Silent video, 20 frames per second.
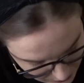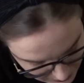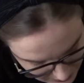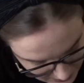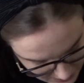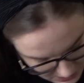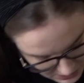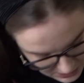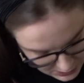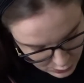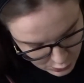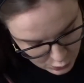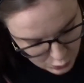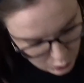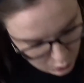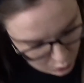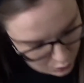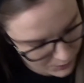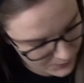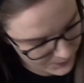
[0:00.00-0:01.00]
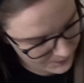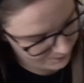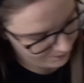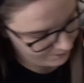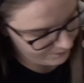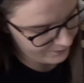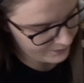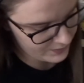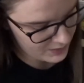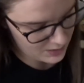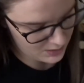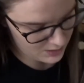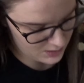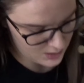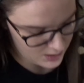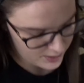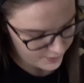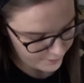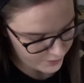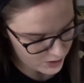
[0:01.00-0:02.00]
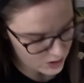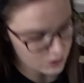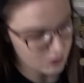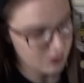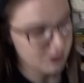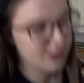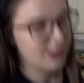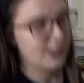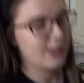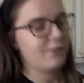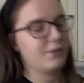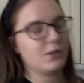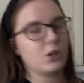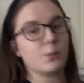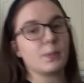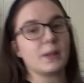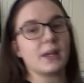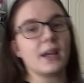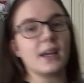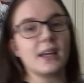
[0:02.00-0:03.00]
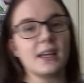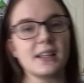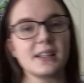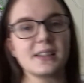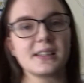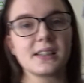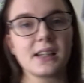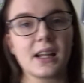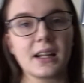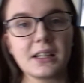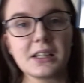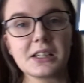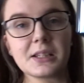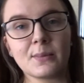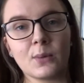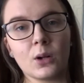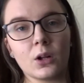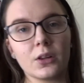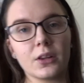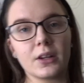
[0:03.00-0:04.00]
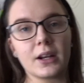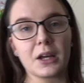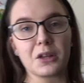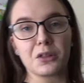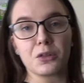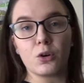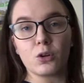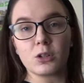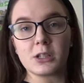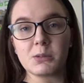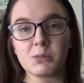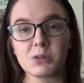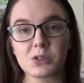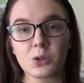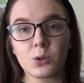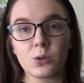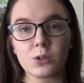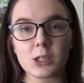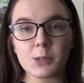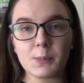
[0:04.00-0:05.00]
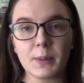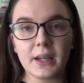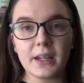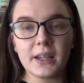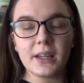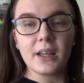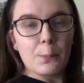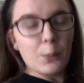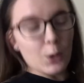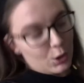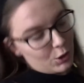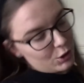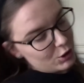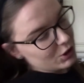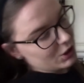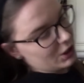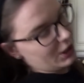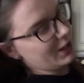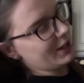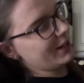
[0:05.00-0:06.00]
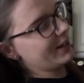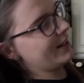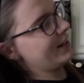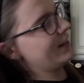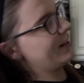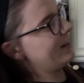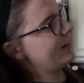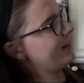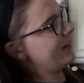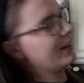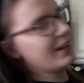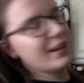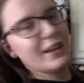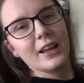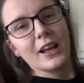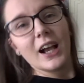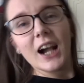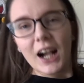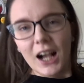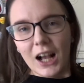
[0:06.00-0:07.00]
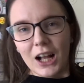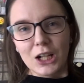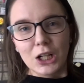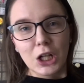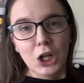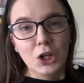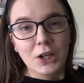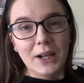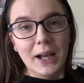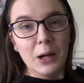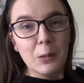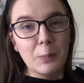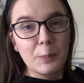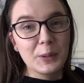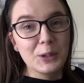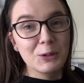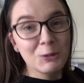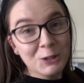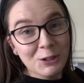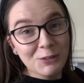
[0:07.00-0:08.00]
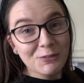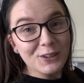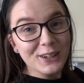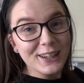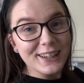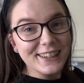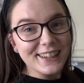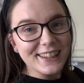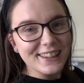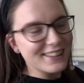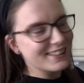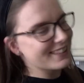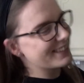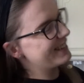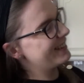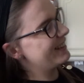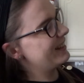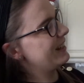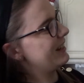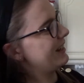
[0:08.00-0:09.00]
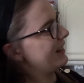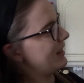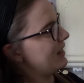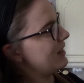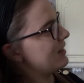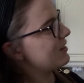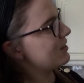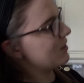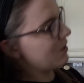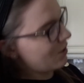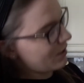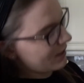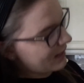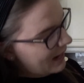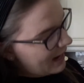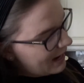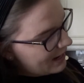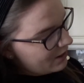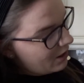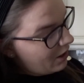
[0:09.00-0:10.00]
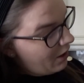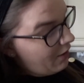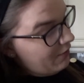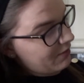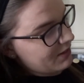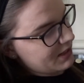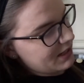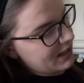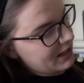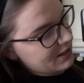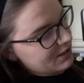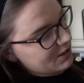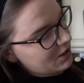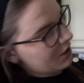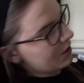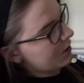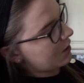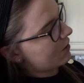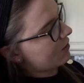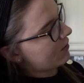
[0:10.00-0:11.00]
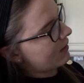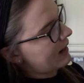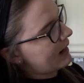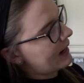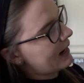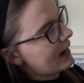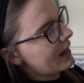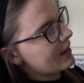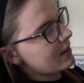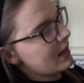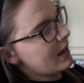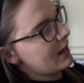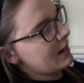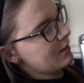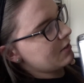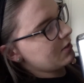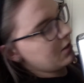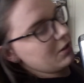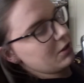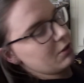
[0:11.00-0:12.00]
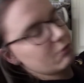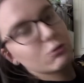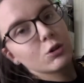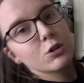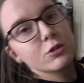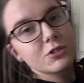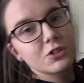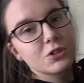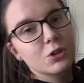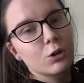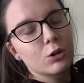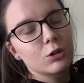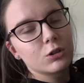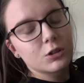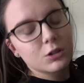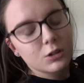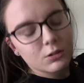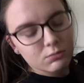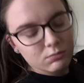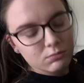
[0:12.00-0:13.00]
it. So if I just lift it up here, it is slightly smaller than I thought it was going to be, but look how beautiful it is. So again, obviously it's got the grey and then it's got the rose gold